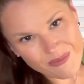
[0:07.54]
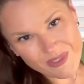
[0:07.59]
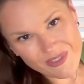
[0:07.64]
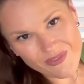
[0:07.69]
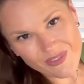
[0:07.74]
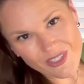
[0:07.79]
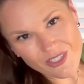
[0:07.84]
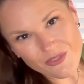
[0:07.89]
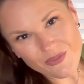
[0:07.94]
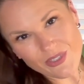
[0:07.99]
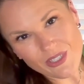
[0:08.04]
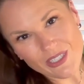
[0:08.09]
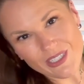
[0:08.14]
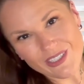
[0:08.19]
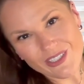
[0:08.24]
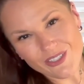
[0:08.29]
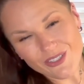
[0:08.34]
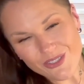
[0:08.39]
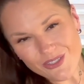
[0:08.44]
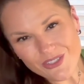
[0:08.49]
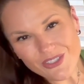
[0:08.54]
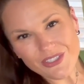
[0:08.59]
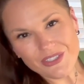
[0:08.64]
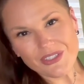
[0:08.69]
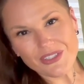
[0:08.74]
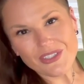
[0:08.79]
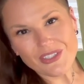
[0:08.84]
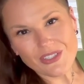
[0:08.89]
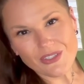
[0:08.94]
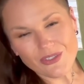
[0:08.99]
be very, very encouraging
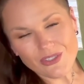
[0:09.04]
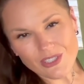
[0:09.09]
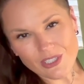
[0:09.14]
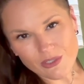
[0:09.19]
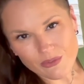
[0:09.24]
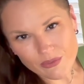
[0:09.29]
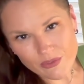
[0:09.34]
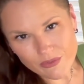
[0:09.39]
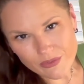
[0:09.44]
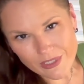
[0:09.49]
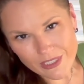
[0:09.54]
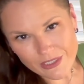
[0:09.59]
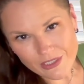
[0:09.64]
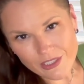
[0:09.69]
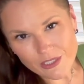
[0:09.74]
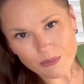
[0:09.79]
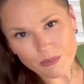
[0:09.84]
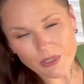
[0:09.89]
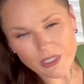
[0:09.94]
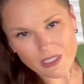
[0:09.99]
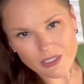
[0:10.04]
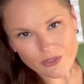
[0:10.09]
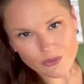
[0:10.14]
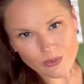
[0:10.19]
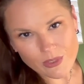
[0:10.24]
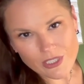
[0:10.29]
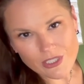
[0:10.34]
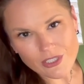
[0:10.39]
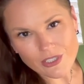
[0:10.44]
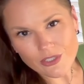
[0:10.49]
to see yourself reflected in
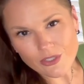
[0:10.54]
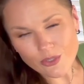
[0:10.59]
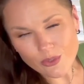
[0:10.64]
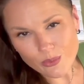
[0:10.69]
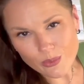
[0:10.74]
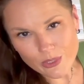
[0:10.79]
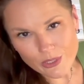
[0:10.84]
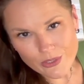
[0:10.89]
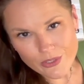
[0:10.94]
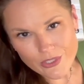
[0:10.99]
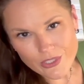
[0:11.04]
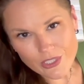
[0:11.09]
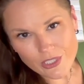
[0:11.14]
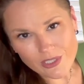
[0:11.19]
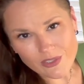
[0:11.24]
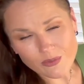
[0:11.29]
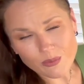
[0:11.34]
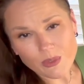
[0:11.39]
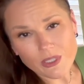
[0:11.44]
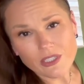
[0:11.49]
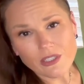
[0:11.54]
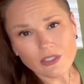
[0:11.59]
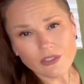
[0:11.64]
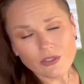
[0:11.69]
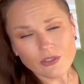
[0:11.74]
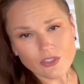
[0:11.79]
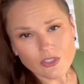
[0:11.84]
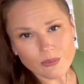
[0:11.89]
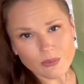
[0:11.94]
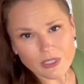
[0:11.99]
pathways and career stuff, but it can
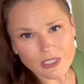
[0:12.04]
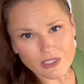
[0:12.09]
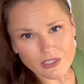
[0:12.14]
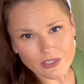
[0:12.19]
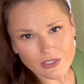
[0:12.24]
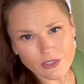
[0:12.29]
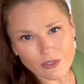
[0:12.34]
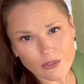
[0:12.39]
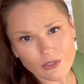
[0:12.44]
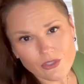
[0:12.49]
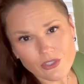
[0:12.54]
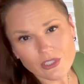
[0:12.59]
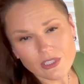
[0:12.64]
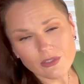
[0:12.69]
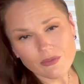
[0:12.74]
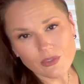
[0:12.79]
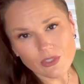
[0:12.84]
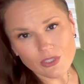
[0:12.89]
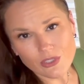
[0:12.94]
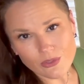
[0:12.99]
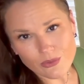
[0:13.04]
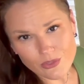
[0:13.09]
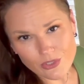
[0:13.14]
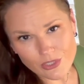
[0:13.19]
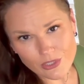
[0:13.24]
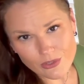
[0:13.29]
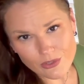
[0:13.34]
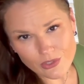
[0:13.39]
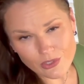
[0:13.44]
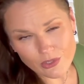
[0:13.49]
also be discouraging if you don't
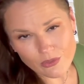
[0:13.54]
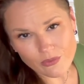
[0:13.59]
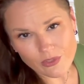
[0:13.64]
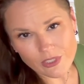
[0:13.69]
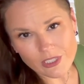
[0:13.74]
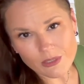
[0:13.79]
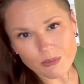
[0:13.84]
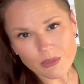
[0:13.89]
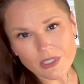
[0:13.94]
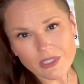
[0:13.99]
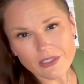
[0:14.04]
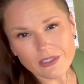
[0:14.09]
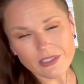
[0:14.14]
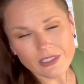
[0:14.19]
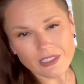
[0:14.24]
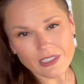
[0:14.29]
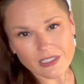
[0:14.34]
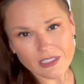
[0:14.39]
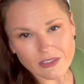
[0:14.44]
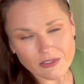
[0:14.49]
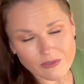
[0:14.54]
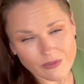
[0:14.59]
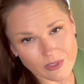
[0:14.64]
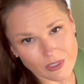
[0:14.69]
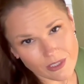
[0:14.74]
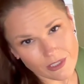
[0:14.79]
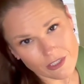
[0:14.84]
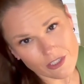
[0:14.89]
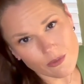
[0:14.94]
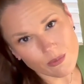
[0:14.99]
see yourself in it because it can get
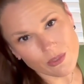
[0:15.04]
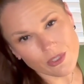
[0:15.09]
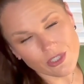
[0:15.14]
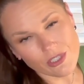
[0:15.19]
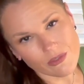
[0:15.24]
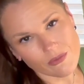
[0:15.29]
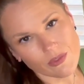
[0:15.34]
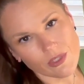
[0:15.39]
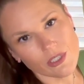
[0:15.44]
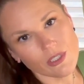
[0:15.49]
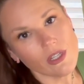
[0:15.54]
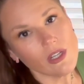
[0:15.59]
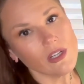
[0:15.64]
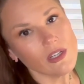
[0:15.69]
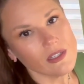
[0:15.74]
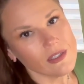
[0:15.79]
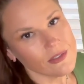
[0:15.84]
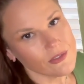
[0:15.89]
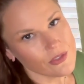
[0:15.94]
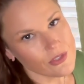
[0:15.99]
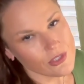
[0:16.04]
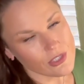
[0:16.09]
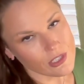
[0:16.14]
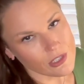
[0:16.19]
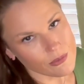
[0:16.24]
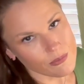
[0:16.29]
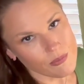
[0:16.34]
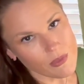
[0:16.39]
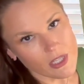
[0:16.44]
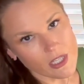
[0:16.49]
very specific. I
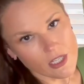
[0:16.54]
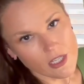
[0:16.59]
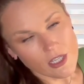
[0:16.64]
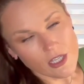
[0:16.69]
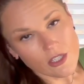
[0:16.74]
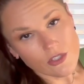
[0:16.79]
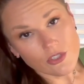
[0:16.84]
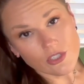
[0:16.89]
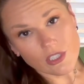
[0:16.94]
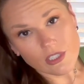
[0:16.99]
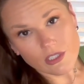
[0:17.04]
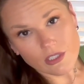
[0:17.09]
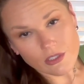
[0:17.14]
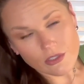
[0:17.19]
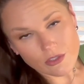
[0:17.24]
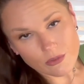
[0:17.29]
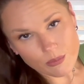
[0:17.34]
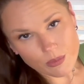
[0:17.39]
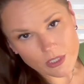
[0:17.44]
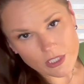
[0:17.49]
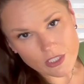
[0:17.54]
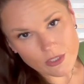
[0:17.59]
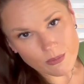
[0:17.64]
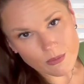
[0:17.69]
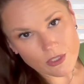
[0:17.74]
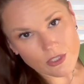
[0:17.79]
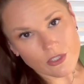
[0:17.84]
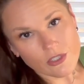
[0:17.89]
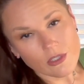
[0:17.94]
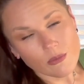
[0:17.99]
understand. Check your other
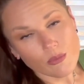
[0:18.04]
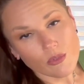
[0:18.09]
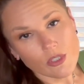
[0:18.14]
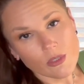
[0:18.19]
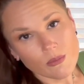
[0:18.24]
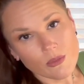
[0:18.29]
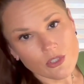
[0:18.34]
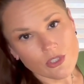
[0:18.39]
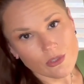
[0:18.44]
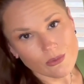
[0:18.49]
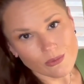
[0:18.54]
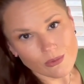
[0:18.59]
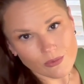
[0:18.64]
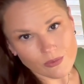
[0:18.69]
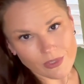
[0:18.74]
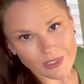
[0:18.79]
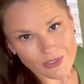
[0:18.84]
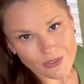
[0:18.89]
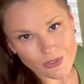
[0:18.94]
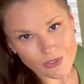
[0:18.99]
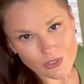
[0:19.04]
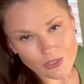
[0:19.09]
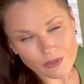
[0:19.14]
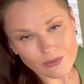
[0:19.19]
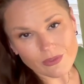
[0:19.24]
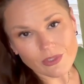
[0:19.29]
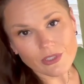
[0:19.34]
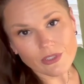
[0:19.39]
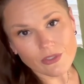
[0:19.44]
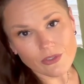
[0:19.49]
placements. I promise you will find
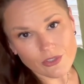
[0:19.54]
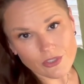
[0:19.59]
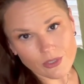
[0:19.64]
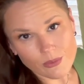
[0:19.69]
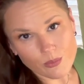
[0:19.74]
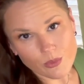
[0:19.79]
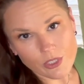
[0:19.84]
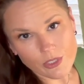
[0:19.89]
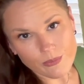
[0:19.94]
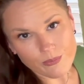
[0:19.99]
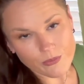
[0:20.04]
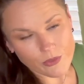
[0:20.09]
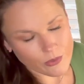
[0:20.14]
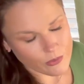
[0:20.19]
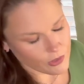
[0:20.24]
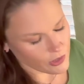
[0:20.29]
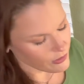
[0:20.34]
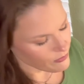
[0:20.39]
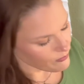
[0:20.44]
yourself in there somewhere. Okay?